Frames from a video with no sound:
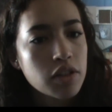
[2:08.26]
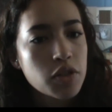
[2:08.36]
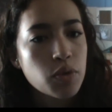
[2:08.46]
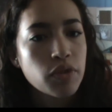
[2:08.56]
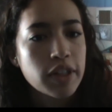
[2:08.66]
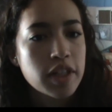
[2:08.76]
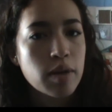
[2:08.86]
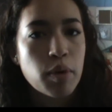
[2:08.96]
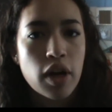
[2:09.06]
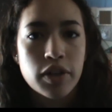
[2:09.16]
just reflecting
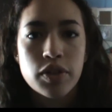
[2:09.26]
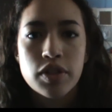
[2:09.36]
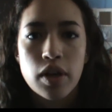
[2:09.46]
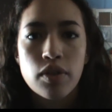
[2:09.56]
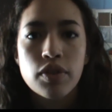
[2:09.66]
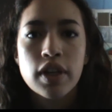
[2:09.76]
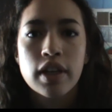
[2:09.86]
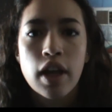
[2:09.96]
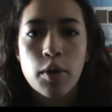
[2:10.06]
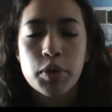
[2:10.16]
upon yourself
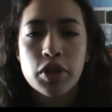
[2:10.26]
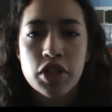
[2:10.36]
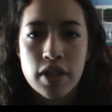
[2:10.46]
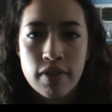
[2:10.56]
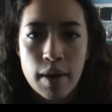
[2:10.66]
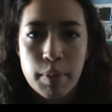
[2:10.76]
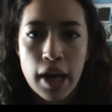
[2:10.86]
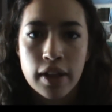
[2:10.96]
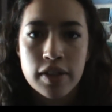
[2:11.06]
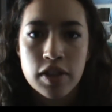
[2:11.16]
can help you achieve that
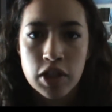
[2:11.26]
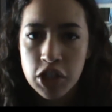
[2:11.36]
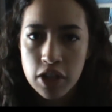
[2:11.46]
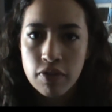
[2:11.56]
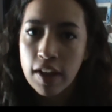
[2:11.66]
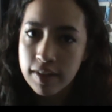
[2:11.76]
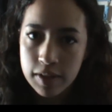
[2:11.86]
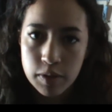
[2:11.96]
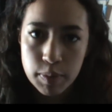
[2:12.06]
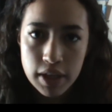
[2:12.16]
balance and achieve that
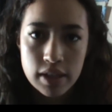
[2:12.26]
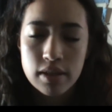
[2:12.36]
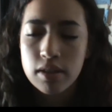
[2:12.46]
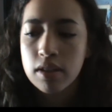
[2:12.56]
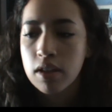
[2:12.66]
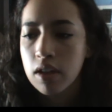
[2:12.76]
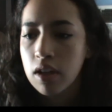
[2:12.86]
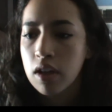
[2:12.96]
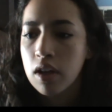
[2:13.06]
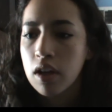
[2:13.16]
sense of peace.
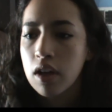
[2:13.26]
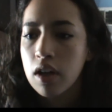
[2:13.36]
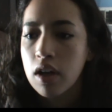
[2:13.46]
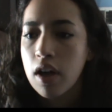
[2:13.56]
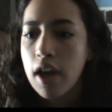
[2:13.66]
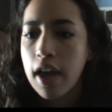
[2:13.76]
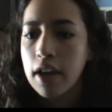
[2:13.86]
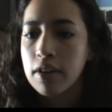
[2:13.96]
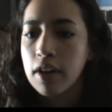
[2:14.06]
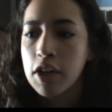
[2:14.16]

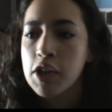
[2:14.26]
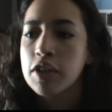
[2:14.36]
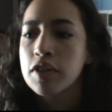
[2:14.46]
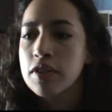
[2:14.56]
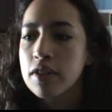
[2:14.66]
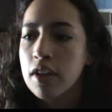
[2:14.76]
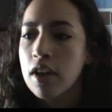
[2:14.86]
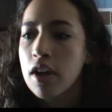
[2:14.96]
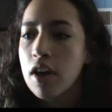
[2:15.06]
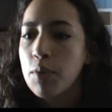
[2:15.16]
And you can just,
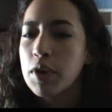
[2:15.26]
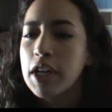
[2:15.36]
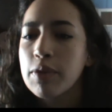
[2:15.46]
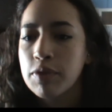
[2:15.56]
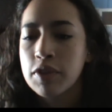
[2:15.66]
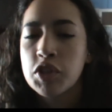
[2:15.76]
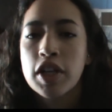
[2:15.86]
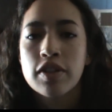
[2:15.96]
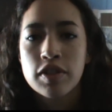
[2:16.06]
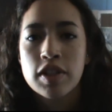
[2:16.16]

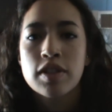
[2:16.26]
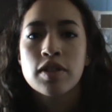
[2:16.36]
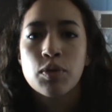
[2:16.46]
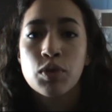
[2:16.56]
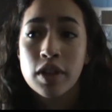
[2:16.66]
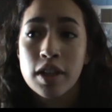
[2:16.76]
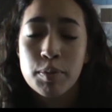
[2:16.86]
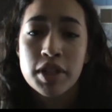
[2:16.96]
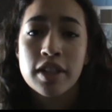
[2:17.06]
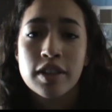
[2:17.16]
this is a really
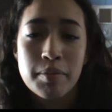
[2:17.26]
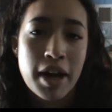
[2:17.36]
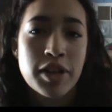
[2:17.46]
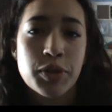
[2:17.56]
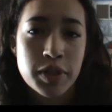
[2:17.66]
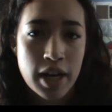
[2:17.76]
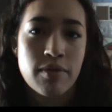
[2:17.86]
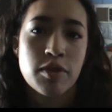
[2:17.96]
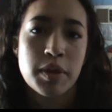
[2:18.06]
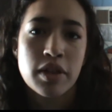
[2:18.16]
particularly magical
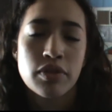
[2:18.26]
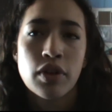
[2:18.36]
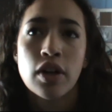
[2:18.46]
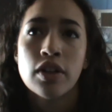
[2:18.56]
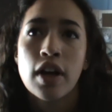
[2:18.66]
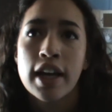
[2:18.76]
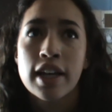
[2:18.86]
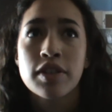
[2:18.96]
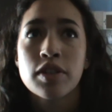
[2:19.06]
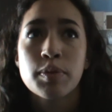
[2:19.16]
time for me in the fall. I
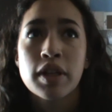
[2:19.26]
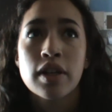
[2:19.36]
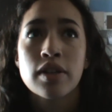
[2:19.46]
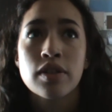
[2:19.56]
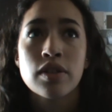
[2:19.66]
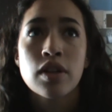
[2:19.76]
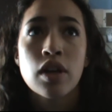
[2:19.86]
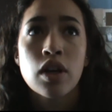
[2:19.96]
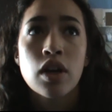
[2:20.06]
guess it's because